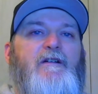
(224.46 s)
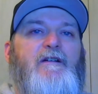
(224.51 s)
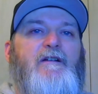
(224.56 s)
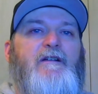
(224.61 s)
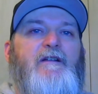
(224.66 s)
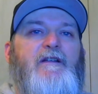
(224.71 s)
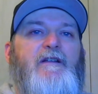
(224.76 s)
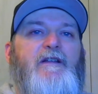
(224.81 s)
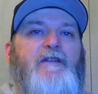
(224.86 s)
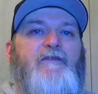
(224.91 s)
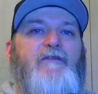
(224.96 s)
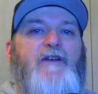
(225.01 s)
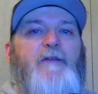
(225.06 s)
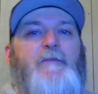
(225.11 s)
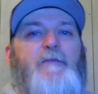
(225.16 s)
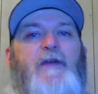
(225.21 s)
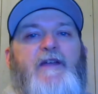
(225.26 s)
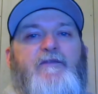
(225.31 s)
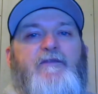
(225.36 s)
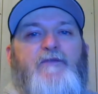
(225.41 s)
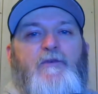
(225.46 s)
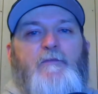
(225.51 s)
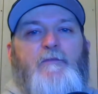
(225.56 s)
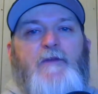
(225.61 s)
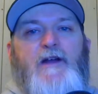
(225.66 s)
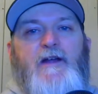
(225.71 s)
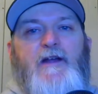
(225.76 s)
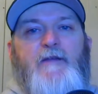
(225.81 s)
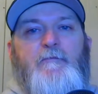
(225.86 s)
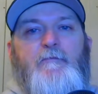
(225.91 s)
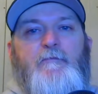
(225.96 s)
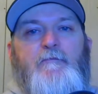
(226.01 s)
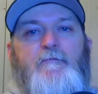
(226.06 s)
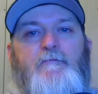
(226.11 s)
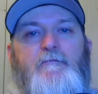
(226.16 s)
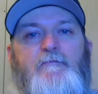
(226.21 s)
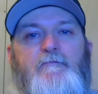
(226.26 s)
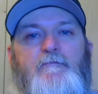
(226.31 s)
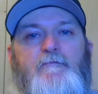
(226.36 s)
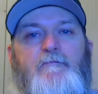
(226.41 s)
if I pay for my
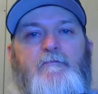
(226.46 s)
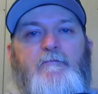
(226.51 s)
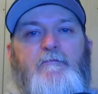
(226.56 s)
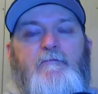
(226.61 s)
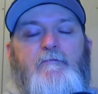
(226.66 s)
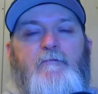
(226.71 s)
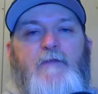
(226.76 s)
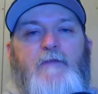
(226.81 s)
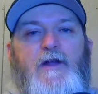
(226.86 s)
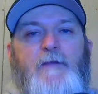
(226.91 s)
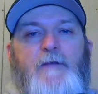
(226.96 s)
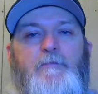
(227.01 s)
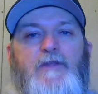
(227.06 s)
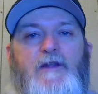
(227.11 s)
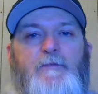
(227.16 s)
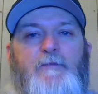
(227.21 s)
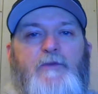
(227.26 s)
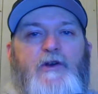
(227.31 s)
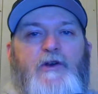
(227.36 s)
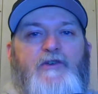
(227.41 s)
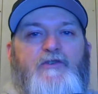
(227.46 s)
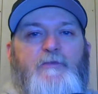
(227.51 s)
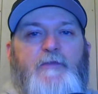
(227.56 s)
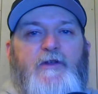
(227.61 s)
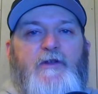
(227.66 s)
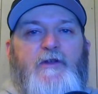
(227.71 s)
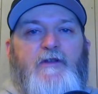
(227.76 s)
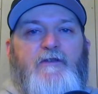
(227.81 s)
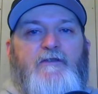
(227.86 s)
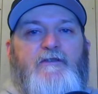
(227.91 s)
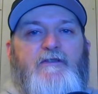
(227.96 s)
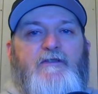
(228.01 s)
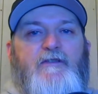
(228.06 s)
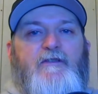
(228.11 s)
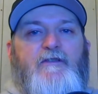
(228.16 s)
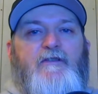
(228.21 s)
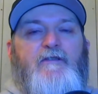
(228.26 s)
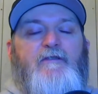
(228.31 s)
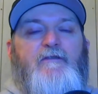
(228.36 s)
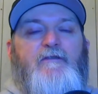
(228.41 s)
blood pressure pills
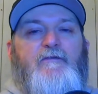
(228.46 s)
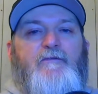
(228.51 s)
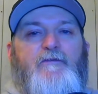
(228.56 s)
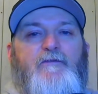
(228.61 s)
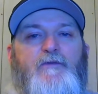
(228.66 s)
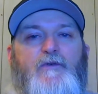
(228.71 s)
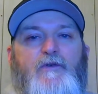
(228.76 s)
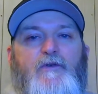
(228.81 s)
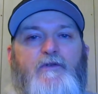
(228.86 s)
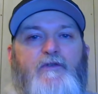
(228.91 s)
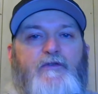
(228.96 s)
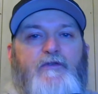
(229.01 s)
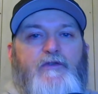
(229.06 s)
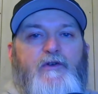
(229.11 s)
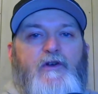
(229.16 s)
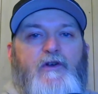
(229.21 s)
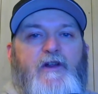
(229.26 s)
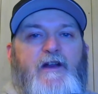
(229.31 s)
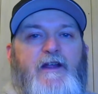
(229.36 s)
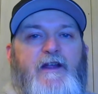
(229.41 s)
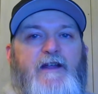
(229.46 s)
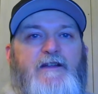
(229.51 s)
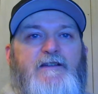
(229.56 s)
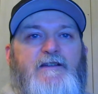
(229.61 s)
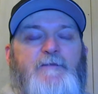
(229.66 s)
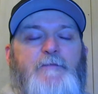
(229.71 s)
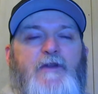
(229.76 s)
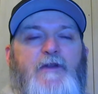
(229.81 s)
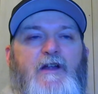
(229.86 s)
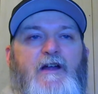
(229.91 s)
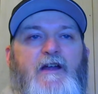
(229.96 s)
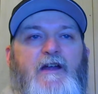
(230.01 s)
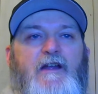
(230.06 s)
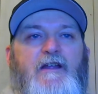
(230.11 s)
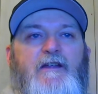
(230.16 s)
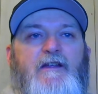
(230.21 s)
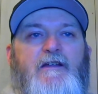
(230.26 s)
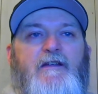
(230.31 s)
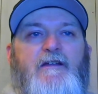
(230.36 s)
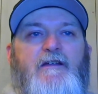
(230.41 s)
for 30 days supply,
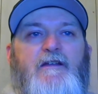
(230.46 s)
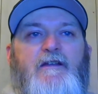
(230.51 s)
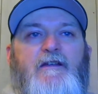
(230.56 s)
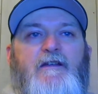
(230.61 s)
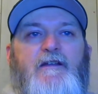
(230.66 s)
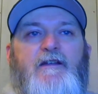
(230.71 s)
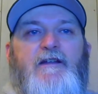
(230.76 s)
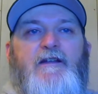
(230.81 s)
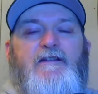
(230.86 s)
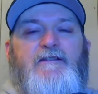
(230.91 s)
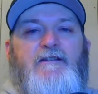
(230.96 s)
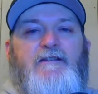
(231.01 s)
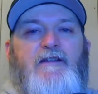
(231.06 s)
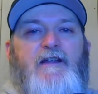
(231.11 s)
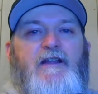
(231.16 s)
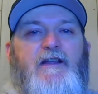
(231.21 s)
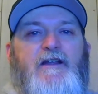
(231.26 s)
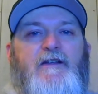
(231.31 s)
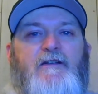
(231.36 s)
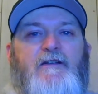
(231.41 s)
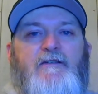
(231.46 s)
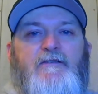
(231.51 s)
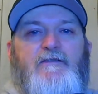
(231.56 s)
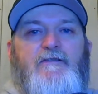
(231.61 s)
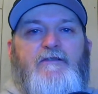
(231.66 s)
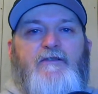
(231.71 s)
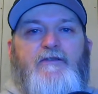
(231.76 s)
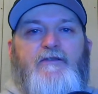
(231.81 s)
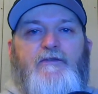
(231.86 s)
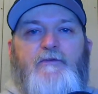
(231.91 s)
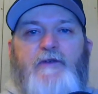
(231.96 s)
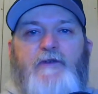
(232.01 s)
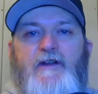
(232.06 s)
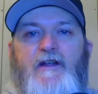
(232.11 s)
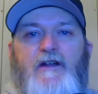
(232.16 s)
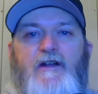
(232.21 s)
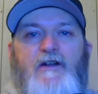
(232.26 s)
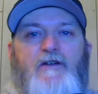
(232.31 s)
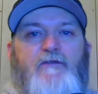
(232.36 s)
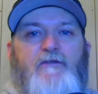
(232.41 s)
it's like
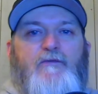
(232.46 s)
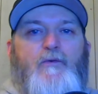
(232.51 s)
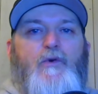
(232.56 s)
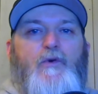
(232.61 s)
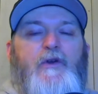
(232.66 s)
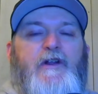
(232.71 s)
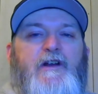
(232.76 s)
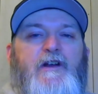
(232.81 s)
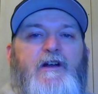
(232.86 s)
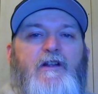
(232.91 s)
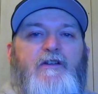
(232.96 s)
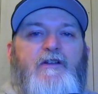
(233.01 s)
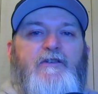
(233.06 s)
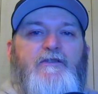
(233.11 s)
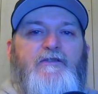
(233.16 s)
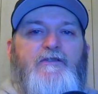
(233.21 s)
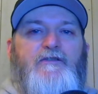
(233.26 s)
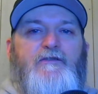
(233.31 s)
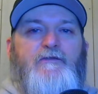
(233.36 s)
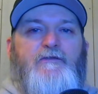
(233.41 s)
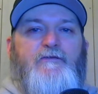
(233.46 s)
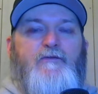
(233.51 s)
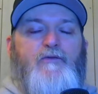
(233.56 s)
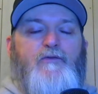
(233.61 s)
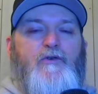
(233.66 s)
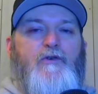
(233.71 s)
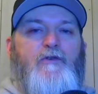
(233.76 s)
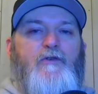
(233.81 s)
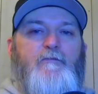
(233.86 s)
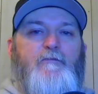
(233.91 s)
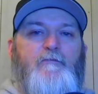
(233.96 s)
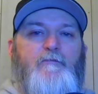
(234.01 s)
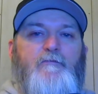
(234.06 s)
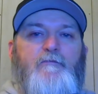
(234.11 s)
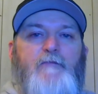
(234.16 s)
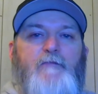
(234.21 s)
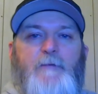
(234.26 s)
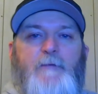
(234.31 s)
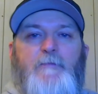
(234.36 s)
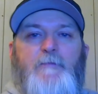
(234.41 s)
$340 for
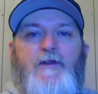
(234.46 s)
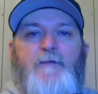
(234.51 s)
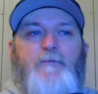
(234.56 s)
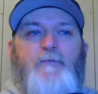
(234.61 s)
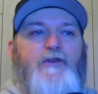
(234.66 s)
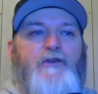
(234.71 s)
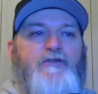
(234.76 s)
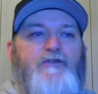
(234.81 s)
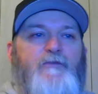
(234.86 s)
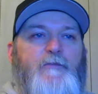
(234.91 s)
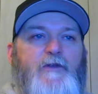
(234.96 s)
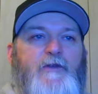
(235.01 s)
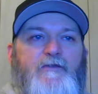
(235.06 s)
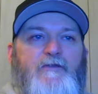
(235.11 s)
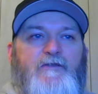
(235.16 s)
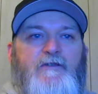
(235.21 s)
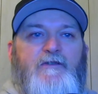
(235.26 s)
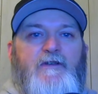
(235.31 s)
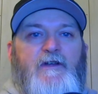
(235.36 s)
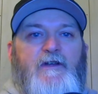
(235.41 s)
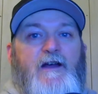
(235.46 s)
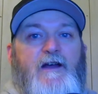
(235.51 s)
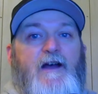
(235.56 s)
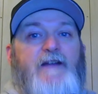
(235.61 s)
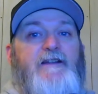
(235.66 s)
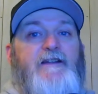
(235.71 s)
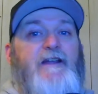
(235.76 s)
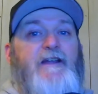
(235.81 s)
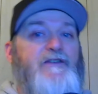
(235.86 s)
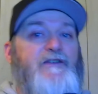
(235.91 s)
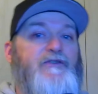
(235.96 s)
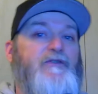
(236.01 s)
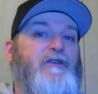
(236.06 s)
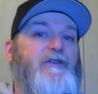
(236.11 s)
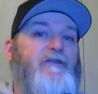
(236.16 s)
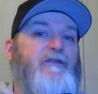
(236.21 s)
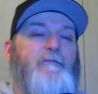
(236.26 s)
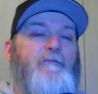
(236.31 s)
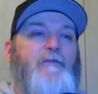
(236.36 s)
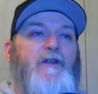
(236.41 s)
my blood pressure pills. I take two
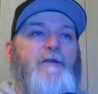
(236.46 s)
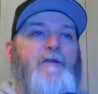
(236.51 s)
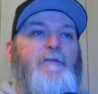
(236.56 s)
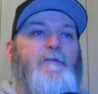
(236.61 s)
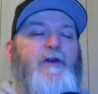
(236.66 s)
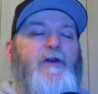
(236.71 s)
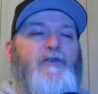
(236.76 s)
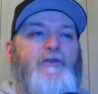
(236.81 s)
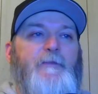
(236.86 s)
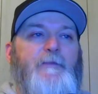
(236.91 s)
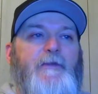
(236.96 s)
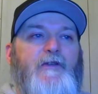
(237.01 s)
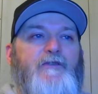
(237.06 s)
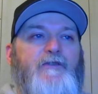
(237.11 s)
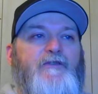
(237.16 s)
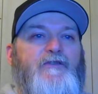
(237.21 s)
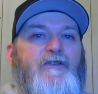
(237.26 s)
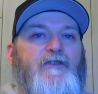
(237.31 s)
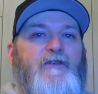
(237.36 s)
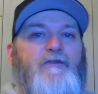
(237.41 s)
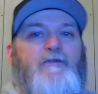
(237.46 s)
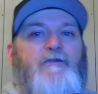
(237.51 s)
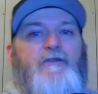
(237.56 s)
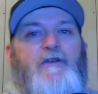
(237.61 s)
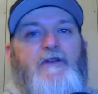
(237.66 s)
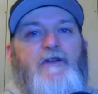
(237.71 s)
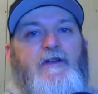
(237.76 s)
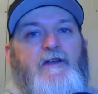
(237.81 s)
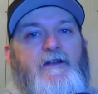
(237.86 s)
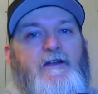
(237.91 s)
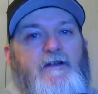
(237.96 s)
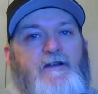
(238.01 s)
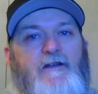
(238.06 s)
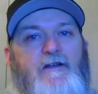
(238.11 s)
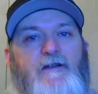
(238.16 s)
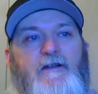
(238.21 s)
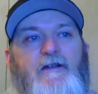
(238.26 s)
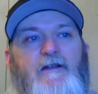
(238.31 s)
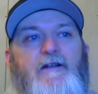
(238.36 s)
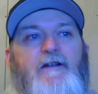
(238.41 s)
different blood pressure pills, so
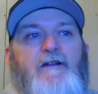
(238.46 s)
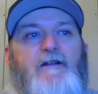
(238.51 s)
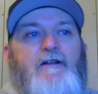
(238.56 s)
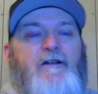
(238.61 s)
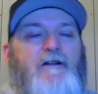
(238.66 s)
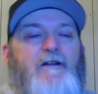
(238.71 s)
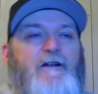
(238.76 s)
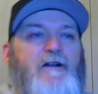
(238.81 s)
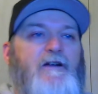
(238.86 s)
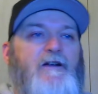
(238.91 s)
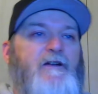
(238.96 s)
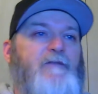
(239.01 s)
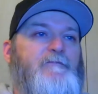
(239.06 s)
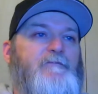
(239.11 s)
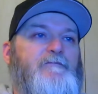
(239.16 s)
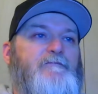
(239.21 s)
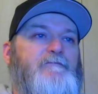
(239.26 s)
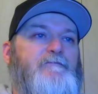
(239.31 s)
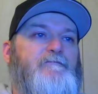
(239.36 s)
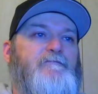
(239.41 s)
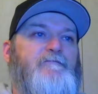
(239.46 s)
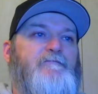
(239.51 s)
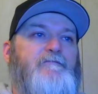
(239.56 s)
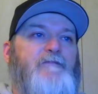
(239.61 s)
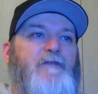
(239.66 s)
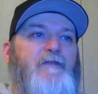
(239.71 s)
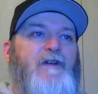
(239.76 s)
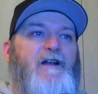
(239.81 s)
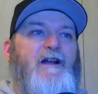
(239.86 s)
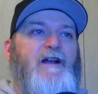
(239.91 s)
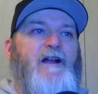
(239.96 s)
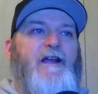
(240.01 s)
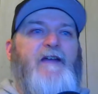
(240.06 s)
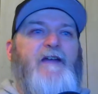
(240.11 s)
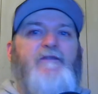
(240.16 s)
I haven't